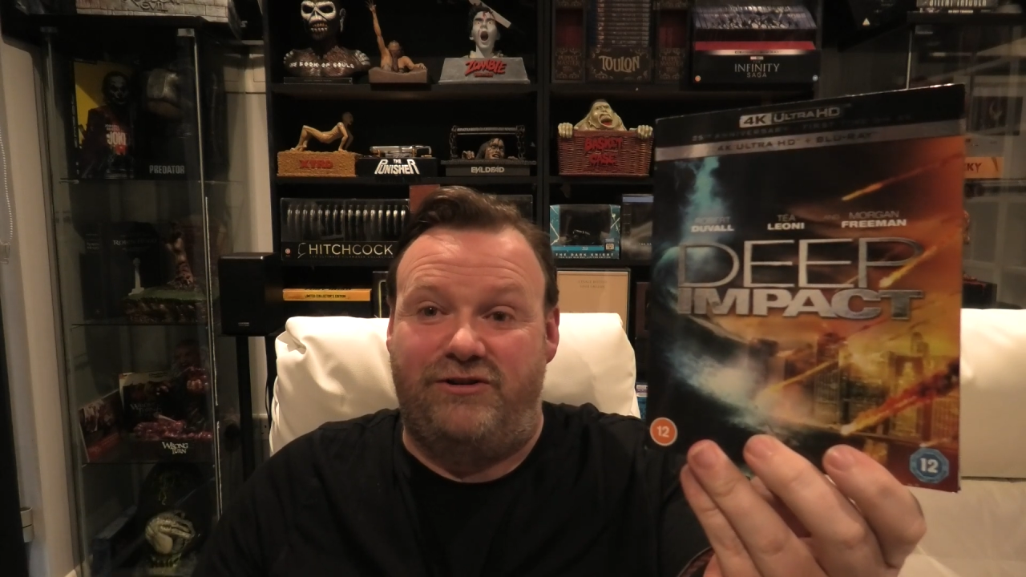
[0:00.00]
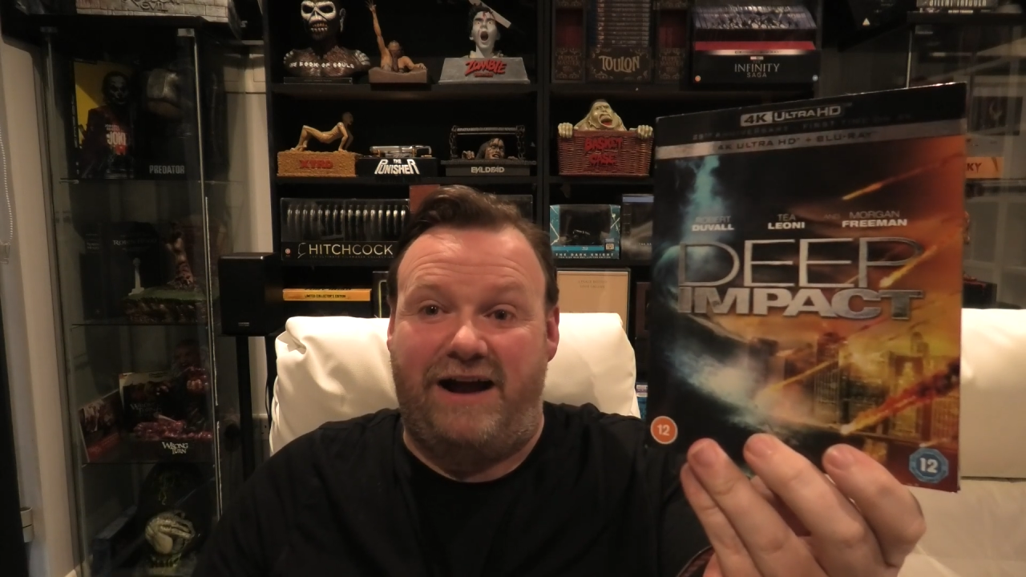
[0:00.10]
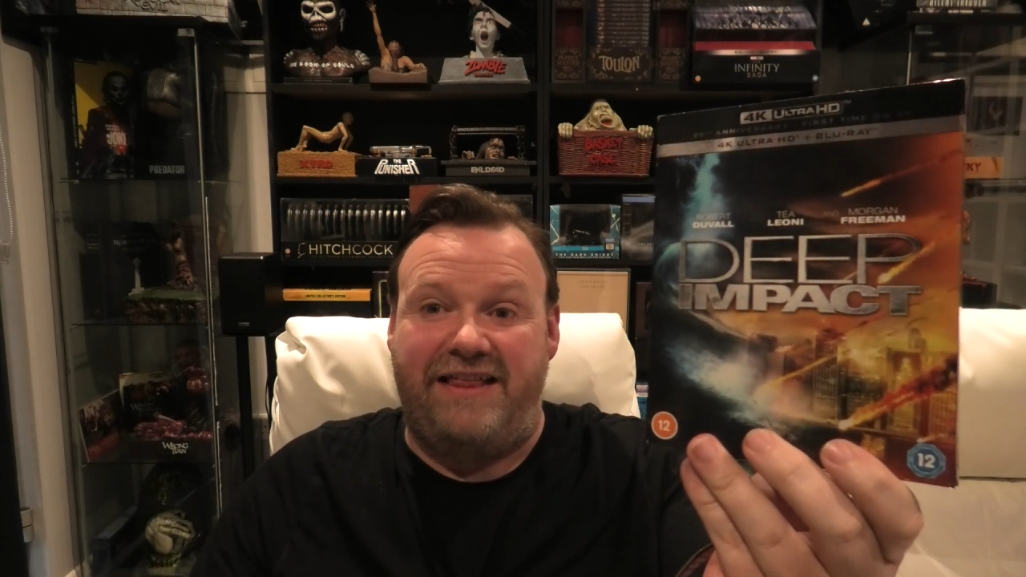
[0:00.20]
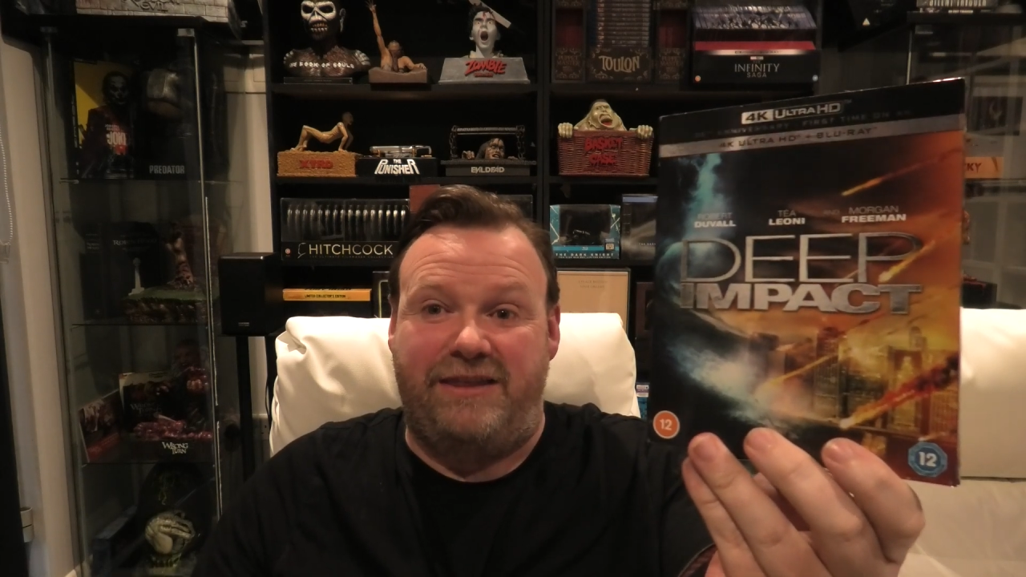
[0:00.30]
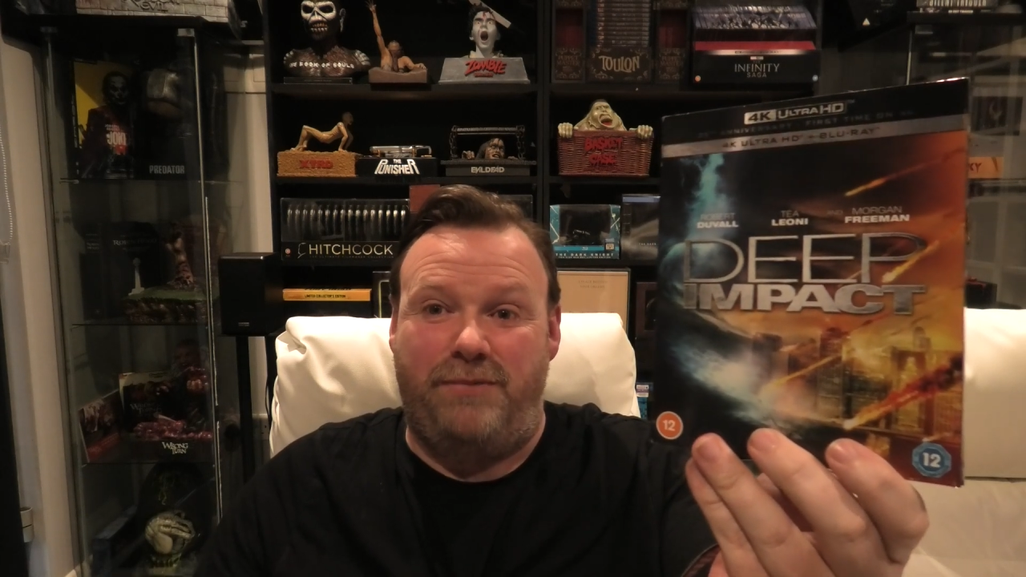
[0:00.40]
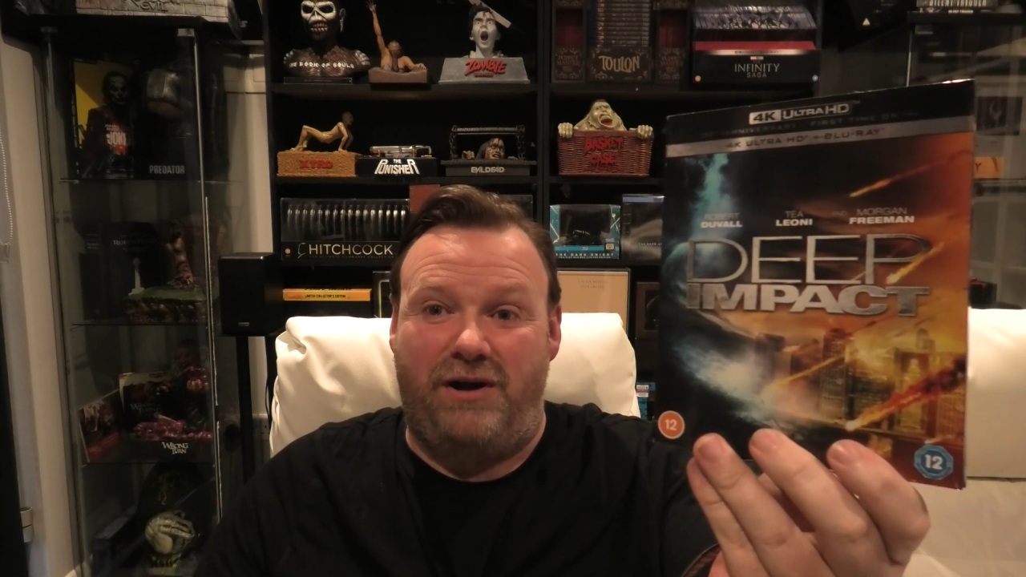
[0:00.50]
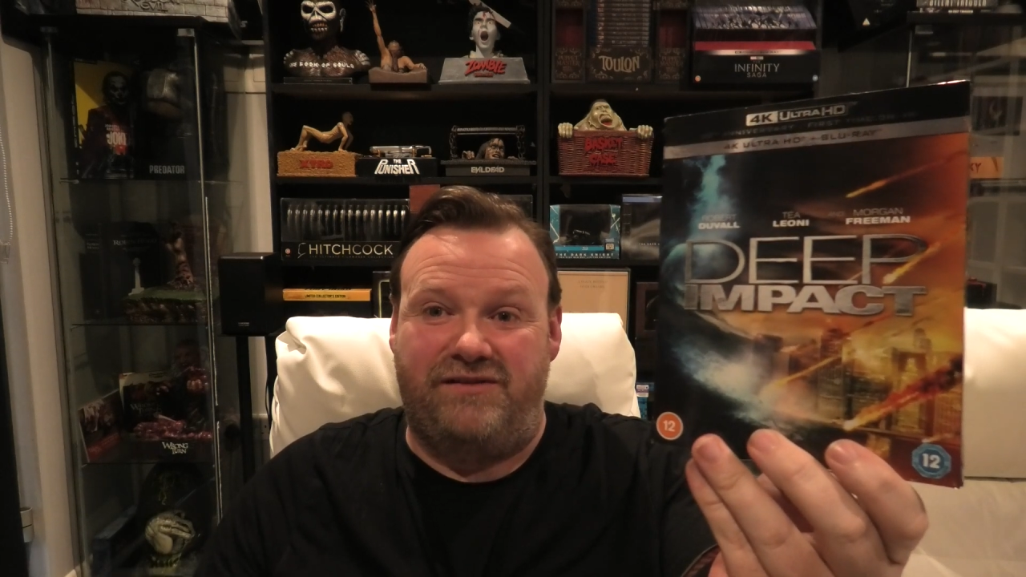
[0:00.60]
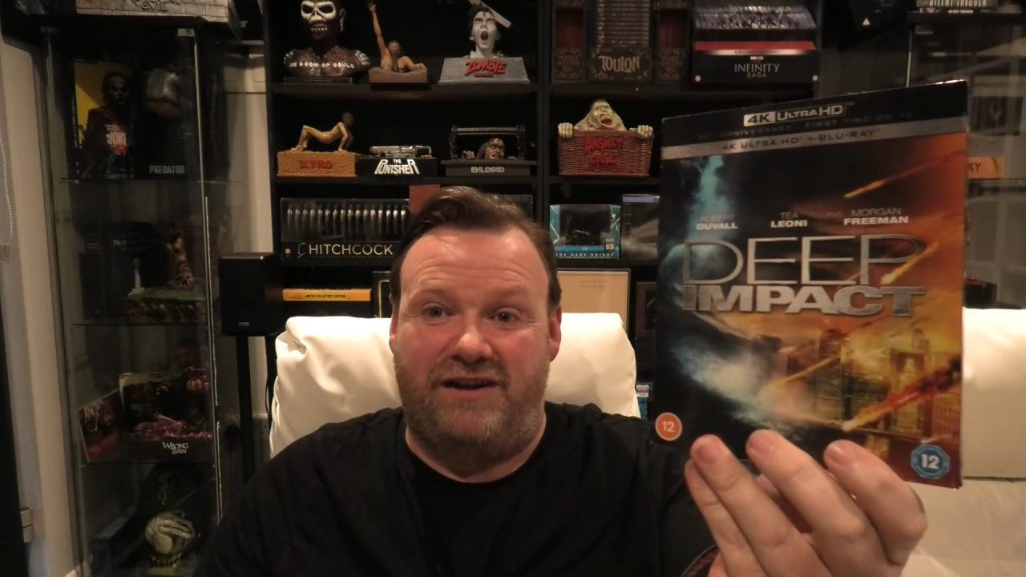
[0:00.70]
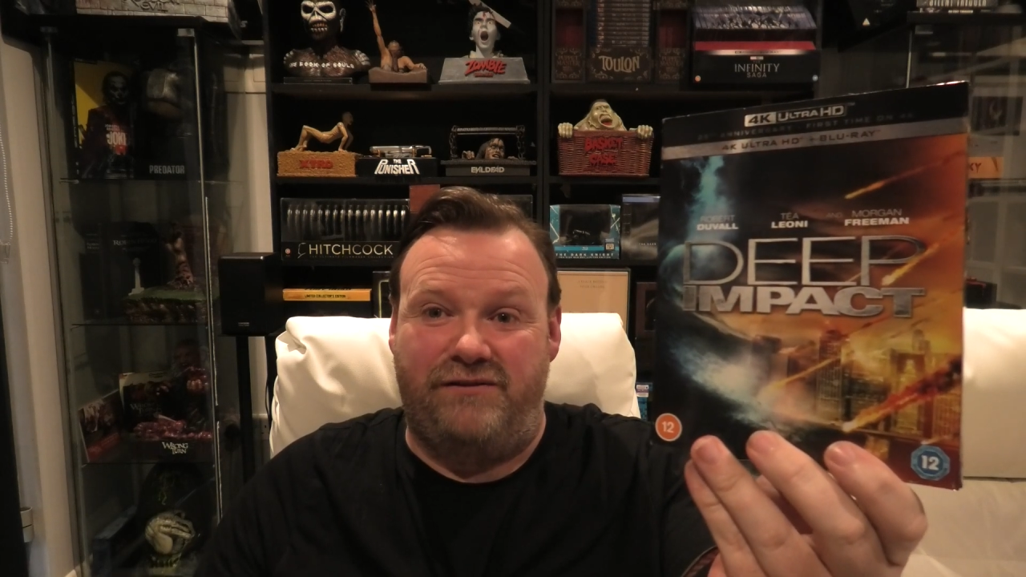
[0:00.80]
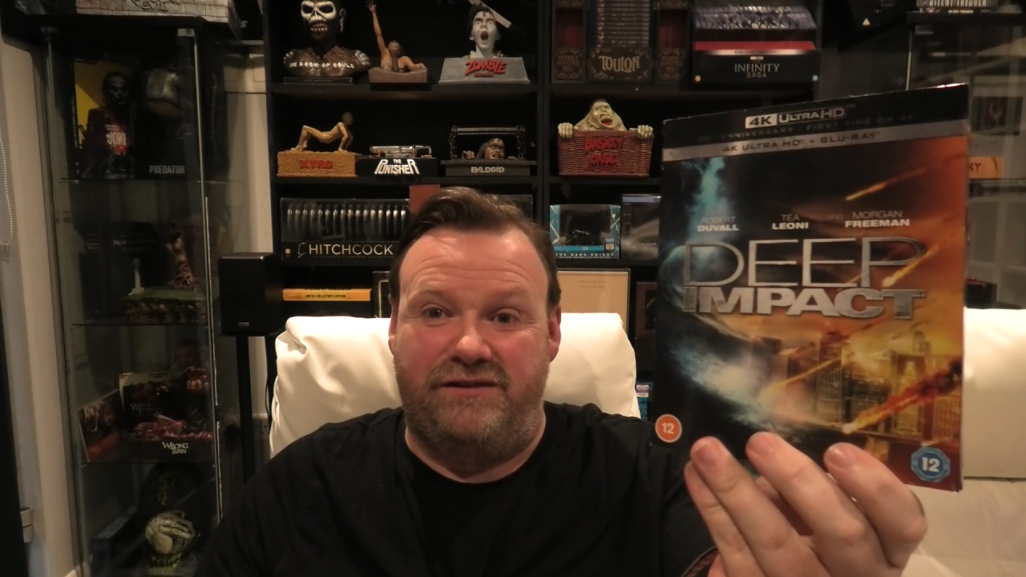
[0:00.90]
other at the
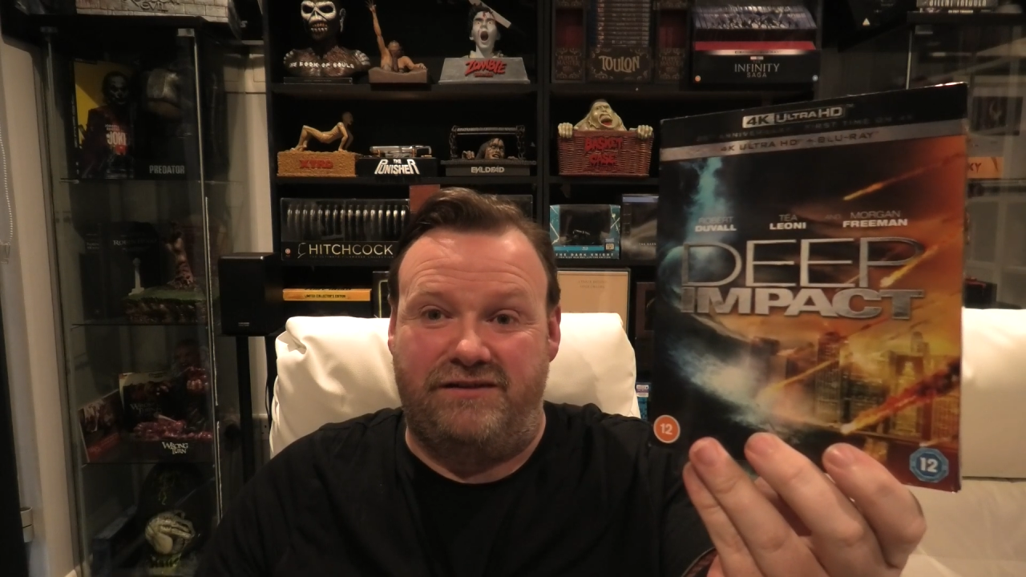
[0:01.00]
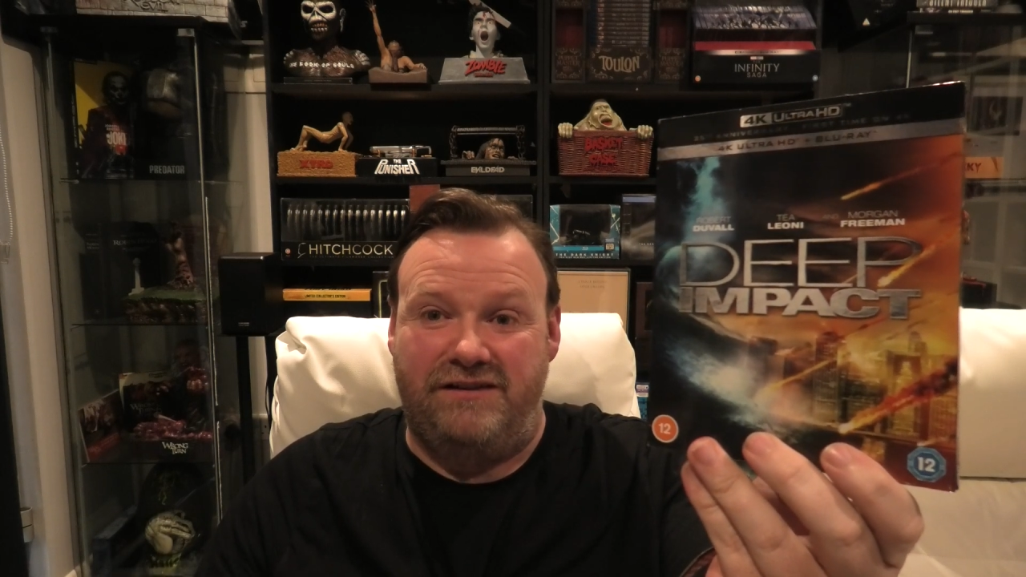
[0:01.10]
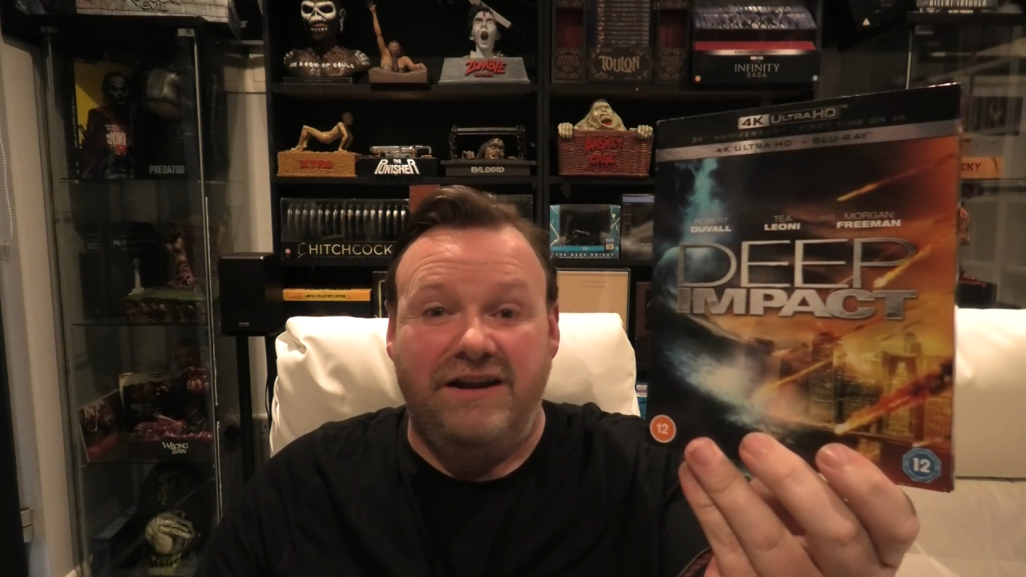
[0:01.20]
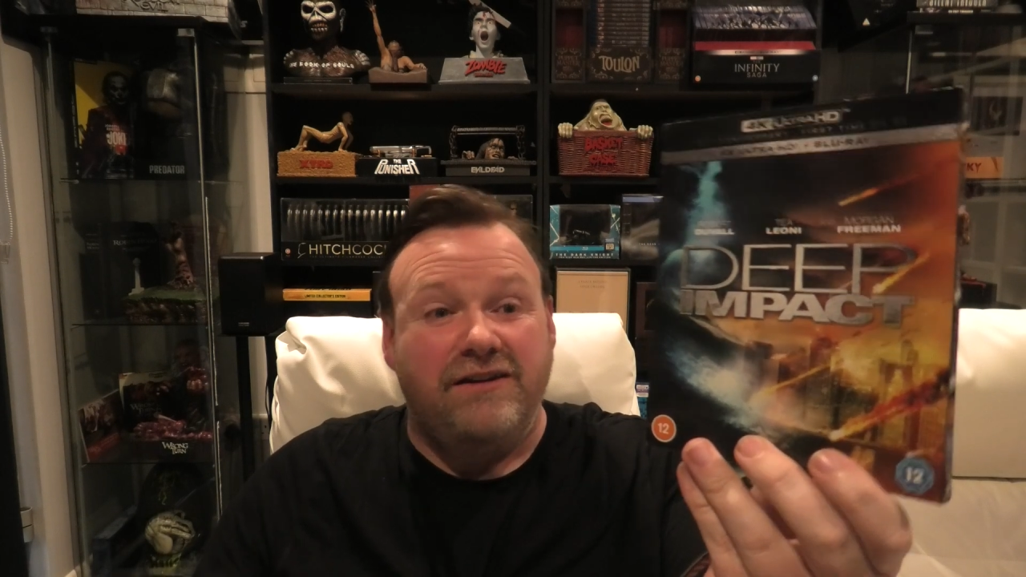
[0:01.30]
box office.